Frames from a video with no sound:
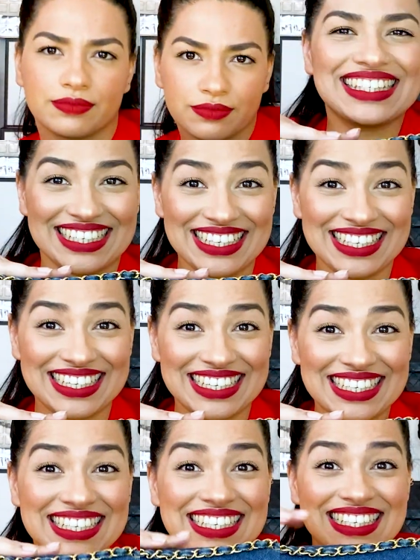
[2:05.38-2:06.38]
This
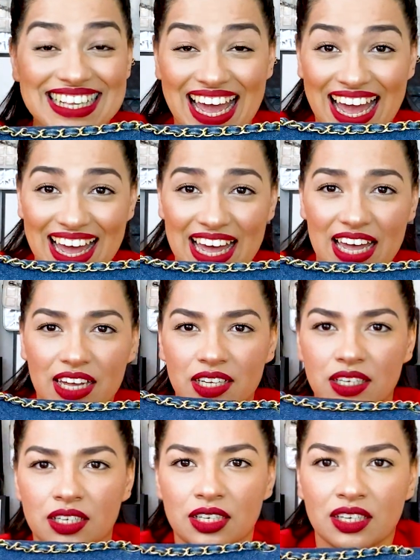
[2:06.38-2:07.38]
is a
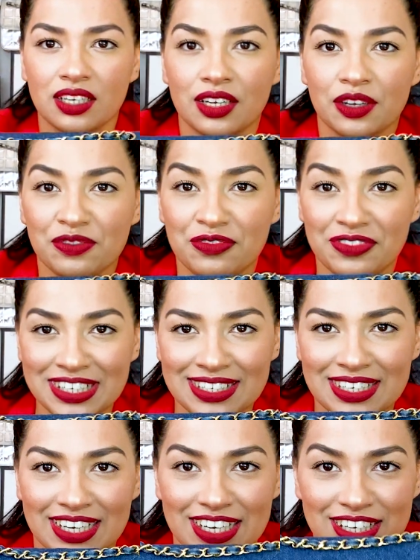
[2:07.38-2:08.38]

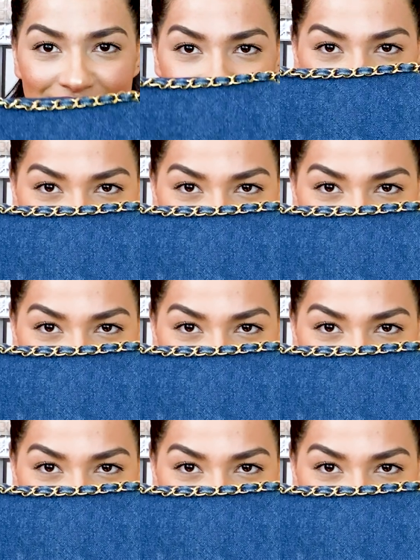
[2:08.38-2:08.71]
vintage